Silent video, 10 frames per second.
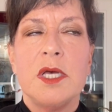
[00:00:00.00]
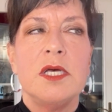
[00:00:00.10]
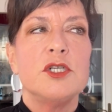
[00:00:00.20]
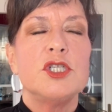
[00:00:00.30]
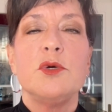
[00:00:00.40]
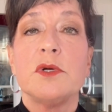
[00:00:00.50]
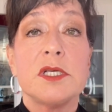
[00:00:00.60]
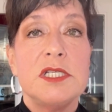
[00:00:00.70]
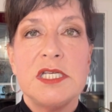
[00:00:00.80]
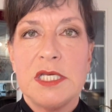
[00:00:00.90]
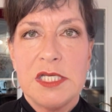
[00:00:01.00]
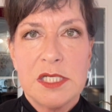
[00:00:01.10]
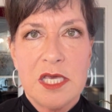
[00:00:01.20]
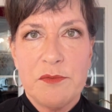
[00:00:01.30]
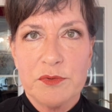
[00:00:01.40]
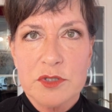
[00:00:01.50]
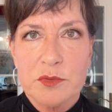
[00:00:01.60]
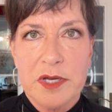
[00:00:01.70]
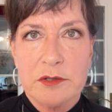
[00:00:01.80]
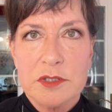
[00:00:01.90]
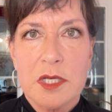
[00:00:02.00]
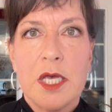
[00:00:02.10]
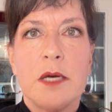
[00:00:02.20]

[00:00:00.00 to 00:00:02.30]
She really didn't need to keep her sweaters,